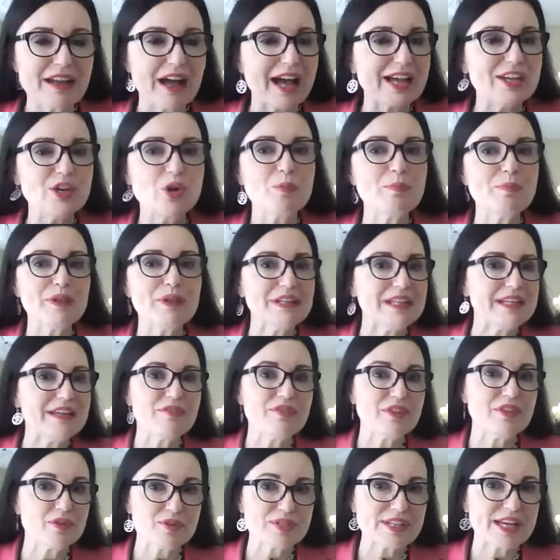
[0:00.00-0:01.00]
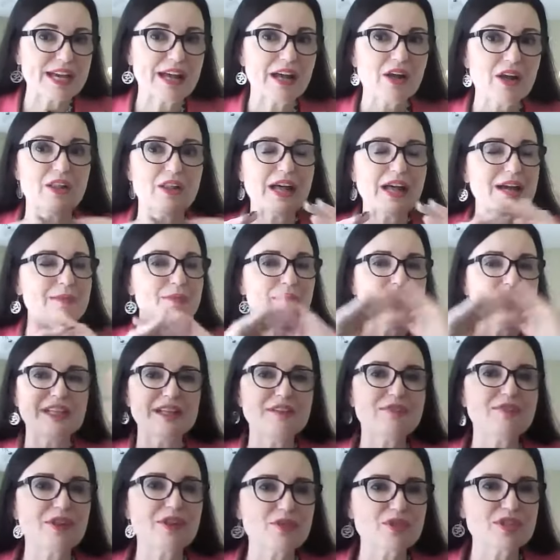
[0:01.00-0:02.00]
I don't believe there's a hell. I
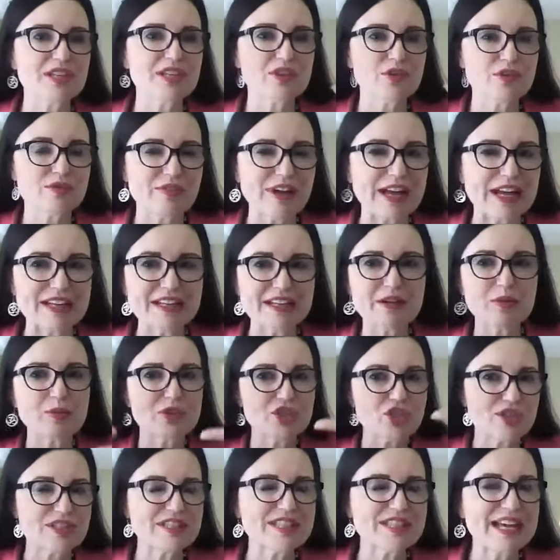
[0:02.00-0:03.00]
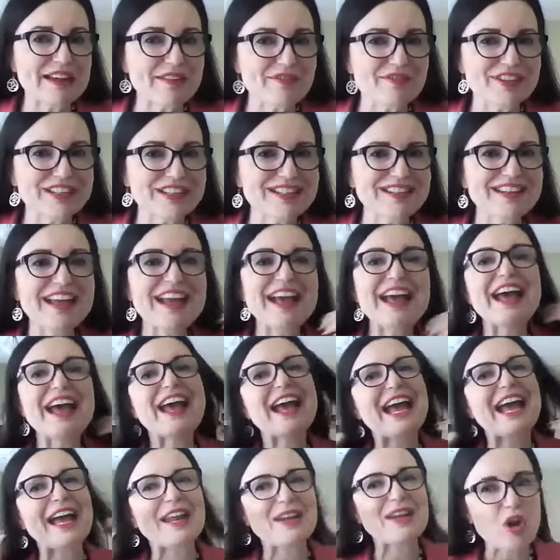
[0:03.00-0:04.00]
believe there's a nirvana, which is heaven,
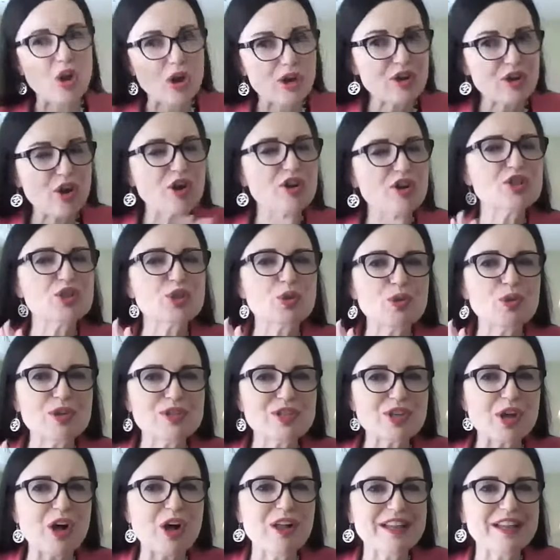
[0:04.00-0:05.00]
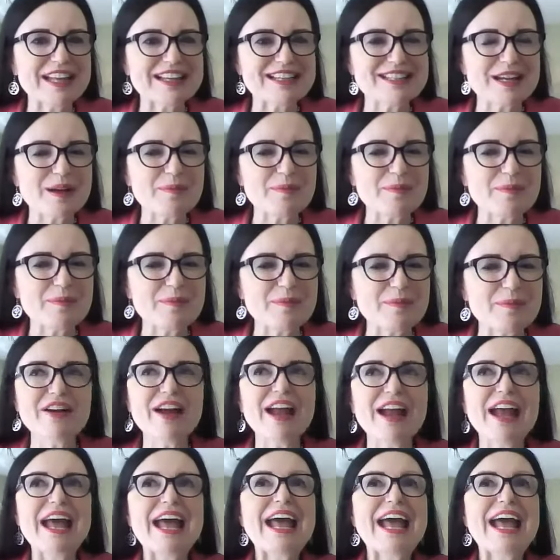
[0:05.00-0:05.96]
and our souls all end up there.